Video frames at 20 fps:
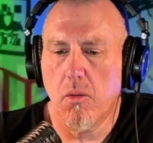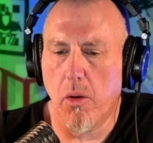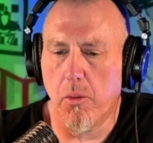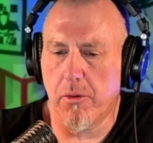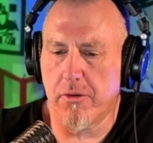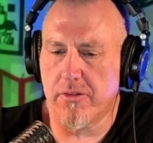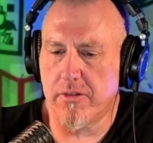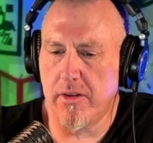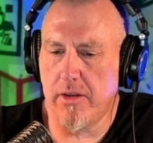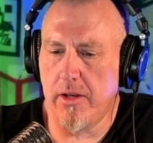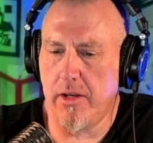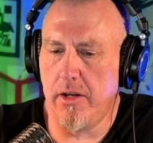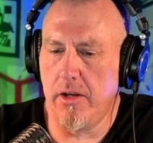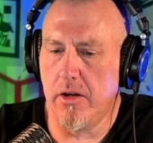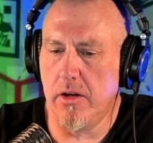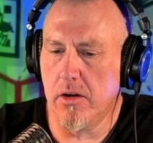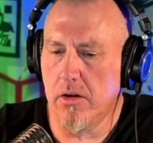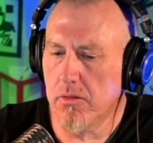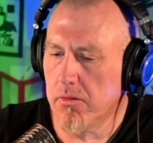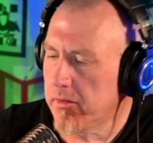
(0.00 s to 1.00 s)
while we're sitting
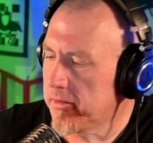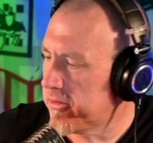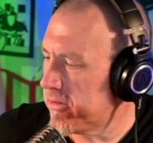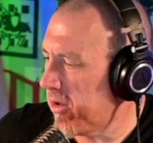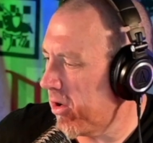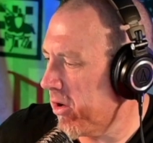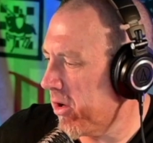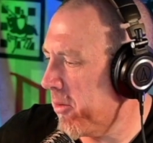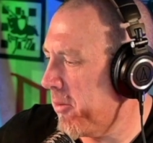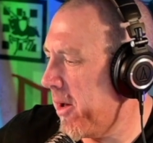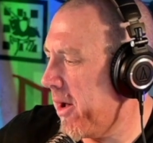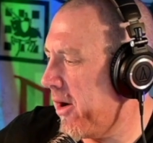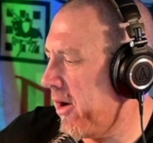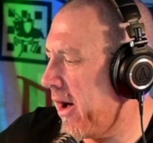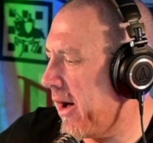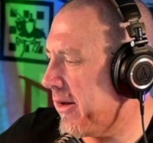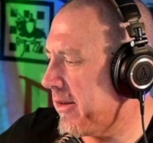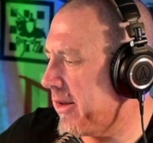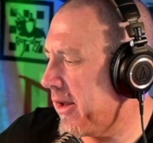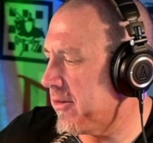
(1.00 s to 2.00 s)
here, let's talk
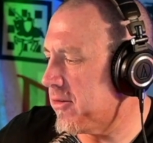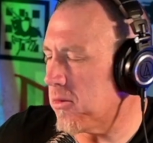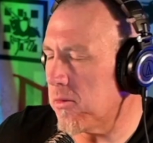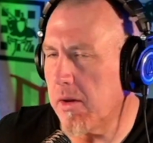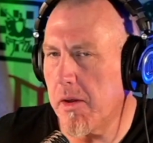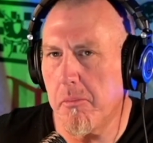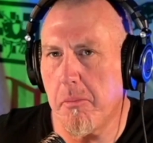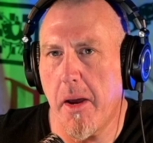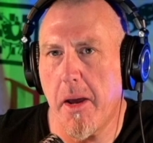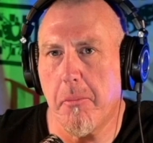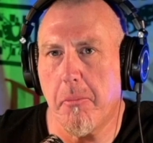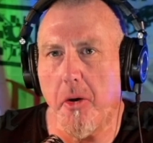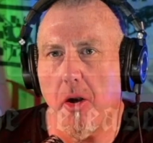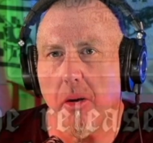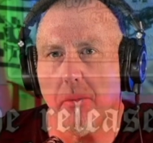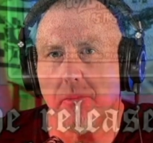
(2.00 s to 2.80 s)
about, I just want to give mad